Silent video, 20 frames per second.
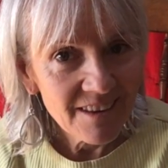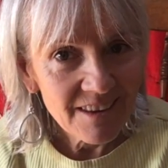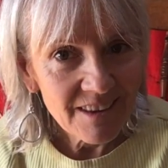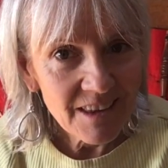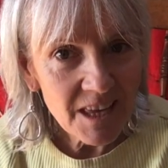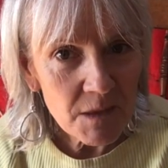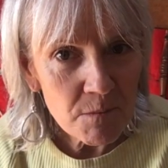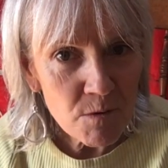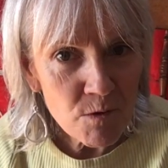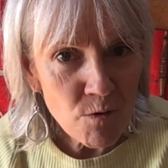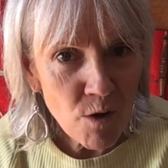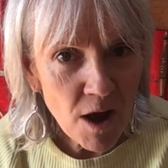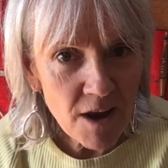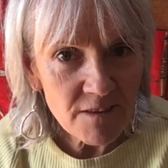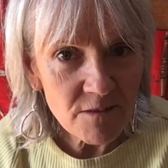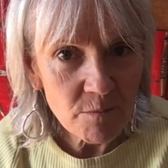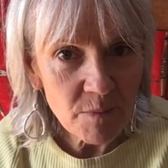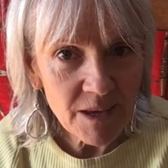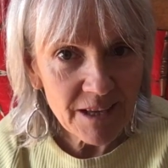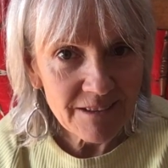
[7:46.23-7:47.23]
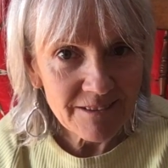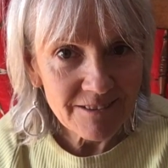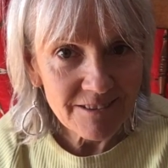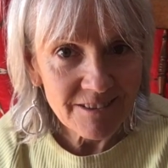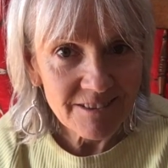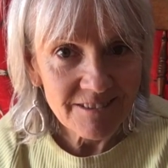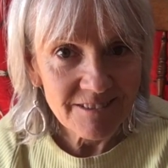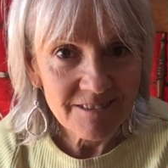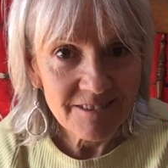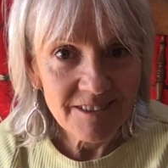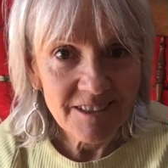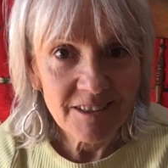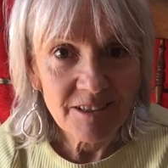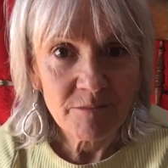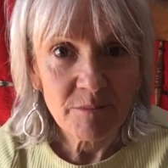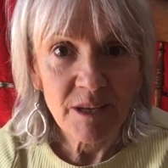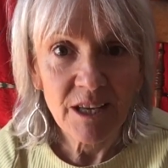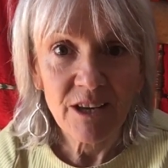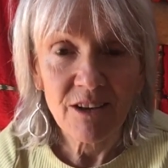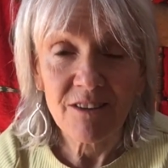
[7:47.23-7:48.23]
keep your eyes peeled,
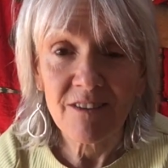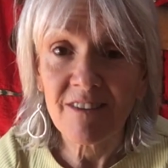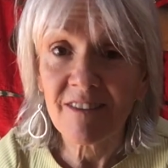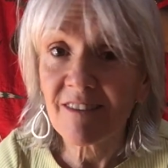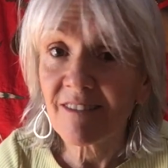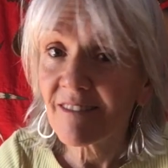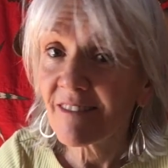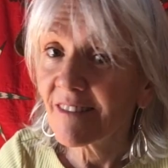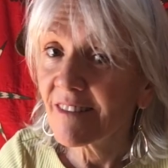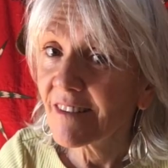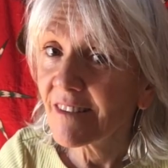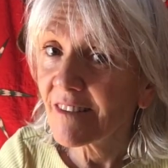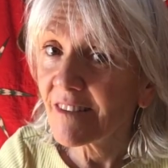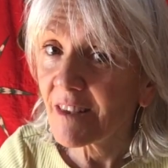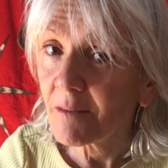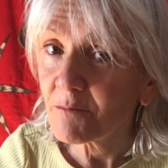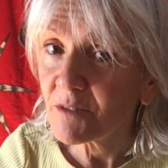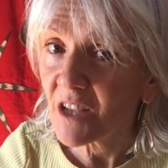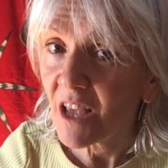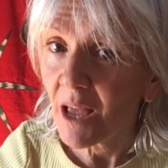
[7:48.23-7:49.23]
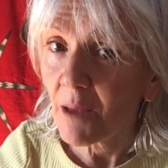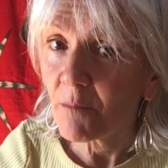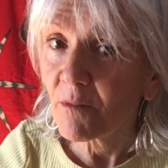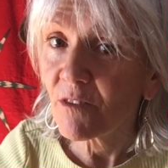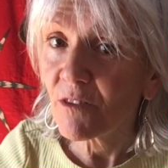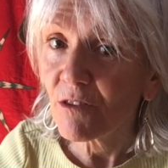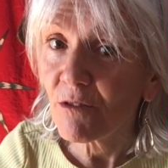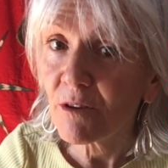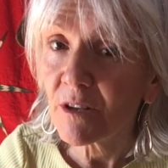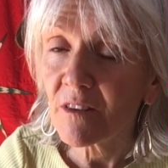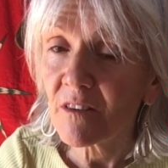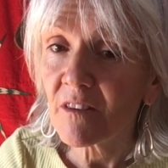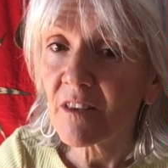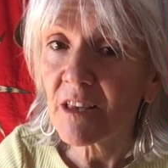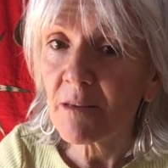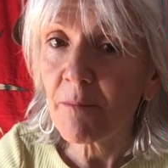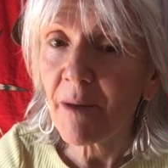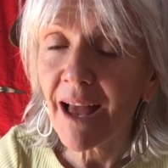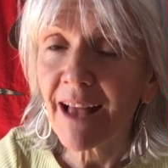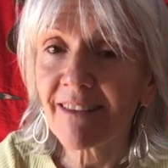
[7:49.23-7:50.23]
because sometimes you can
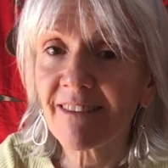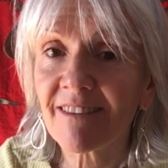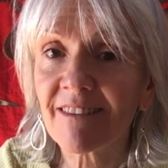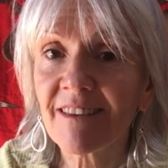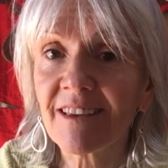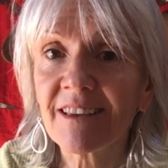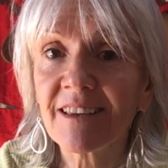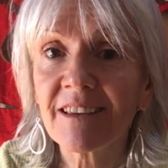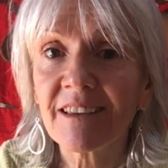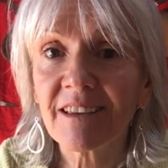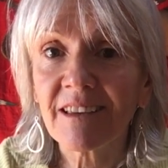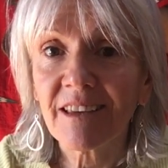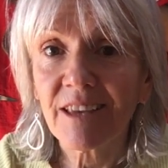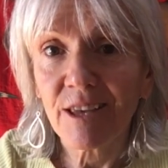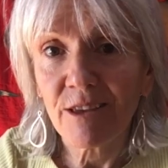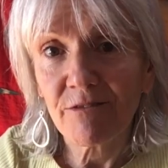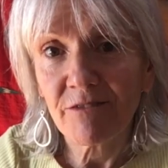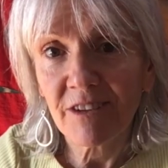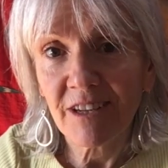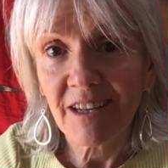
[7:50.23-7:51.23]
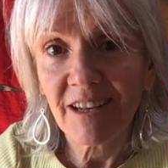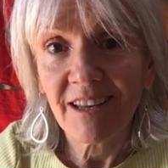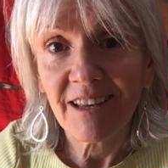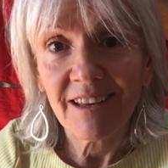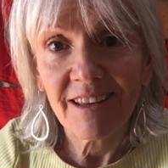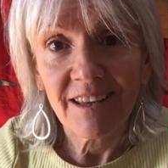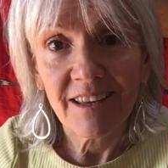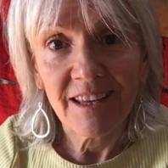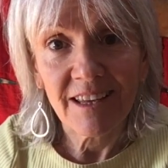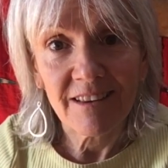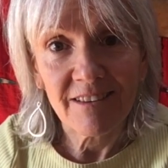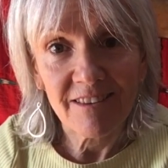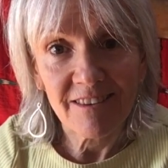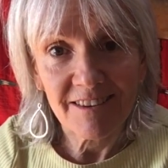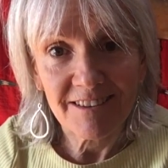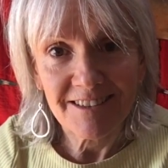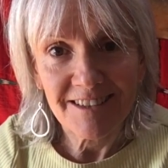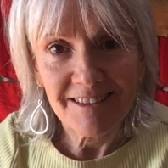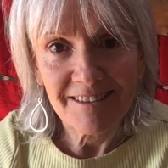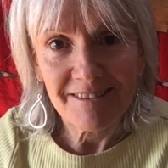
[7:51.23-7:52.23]
see bats even in
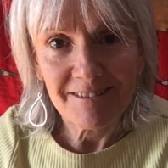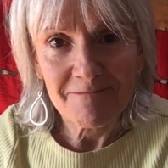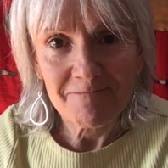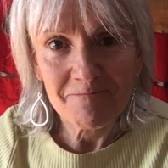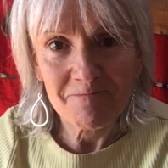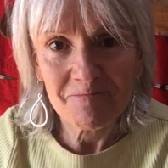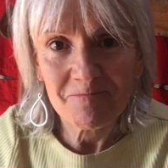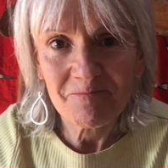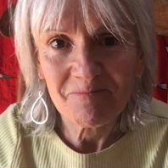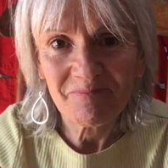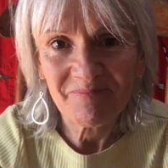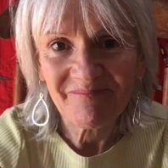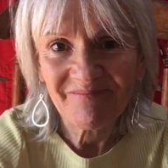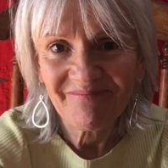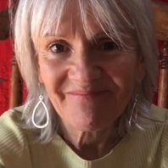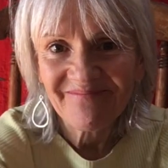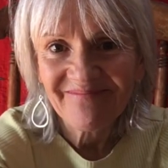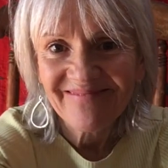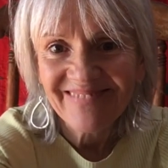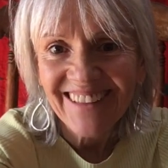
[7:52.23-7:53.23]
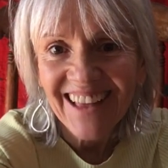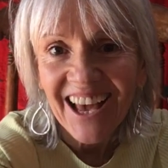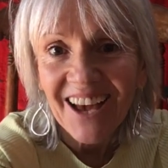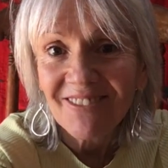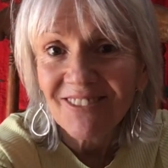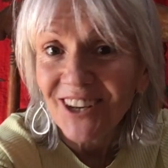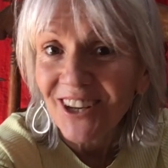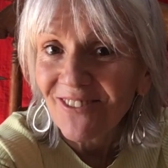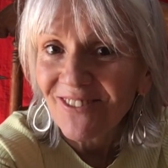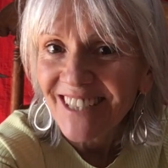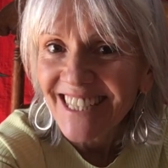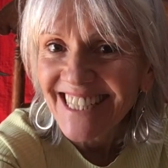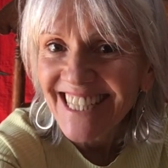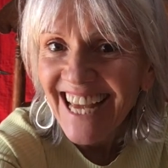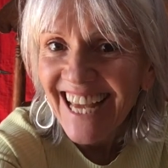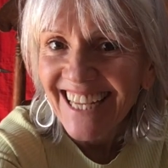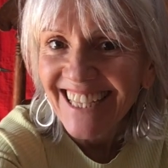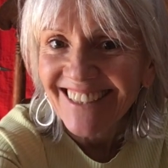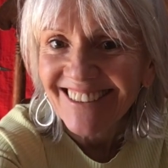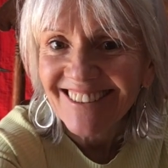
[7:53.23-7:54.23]
cities. Have a lovely
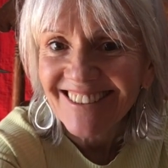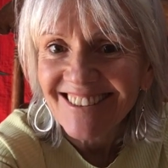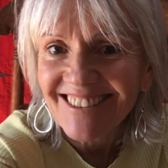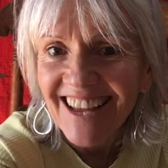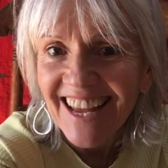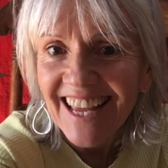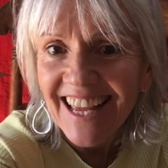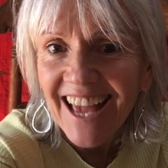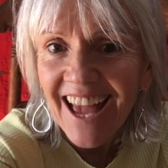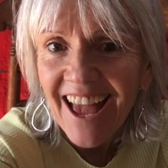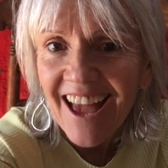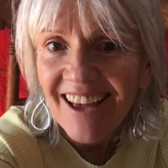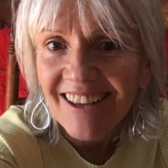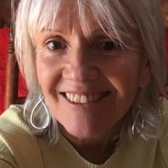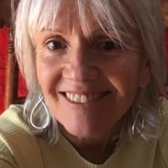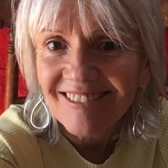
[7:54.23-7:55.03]
day. Take care.